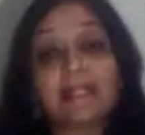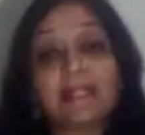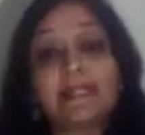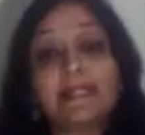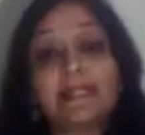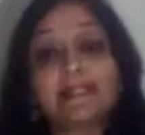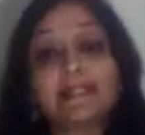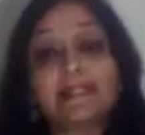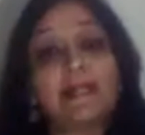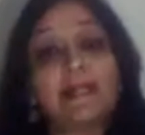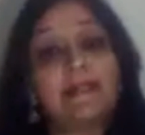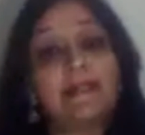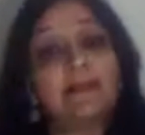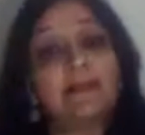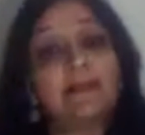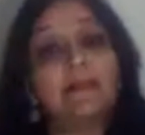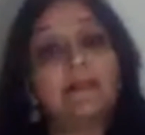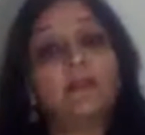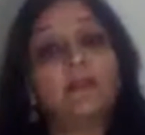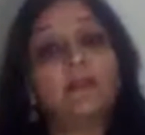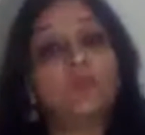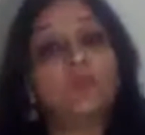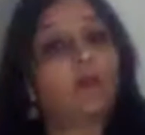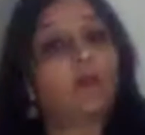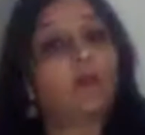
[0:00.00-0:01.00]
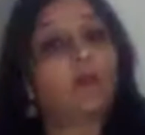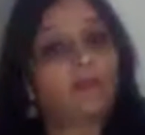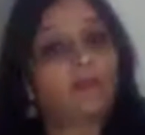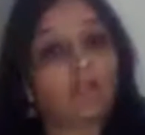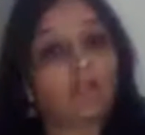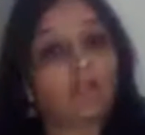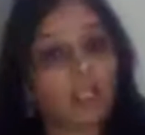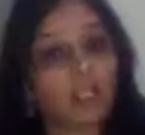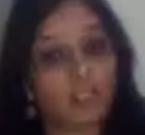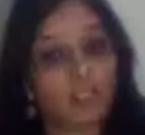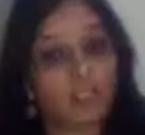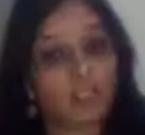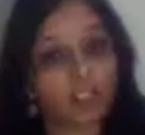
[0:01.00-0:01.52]
and he cited the
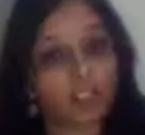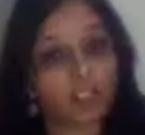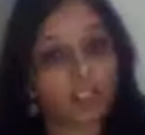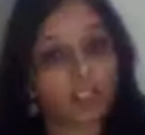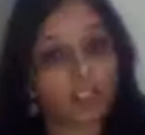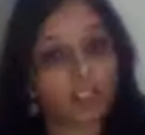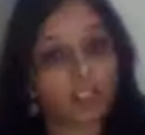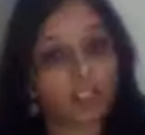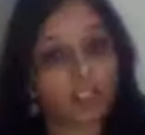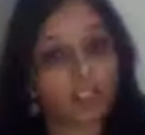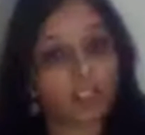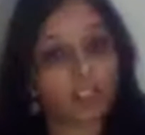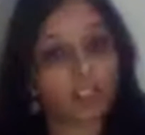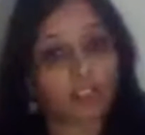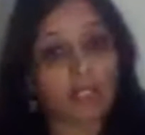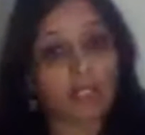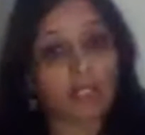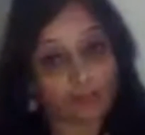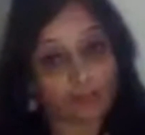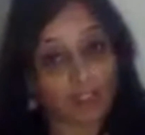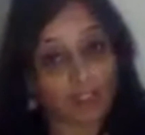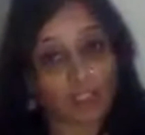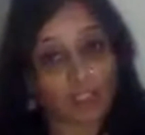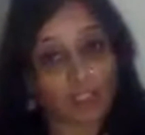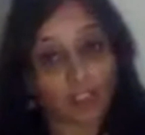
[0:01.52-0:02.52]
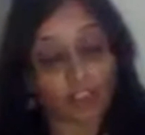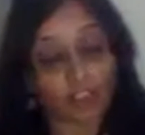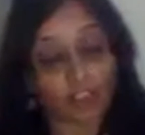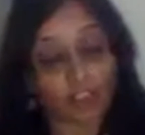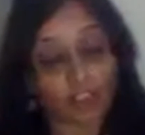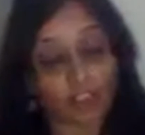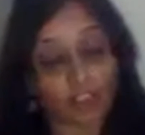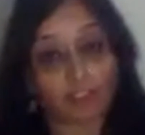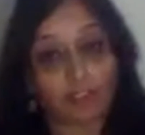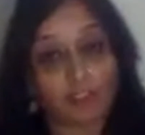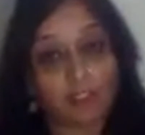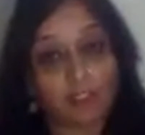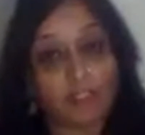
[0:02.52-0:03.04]
notification as his
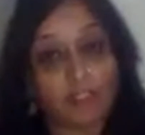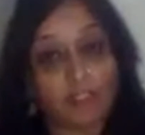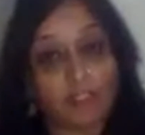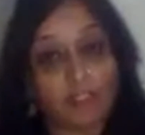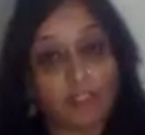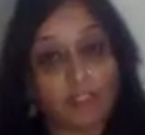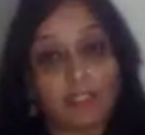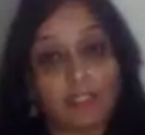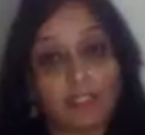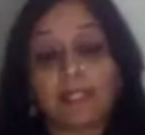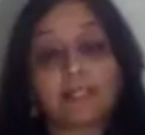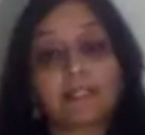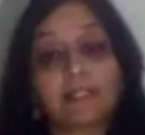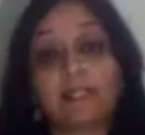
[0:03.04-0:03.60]
justification.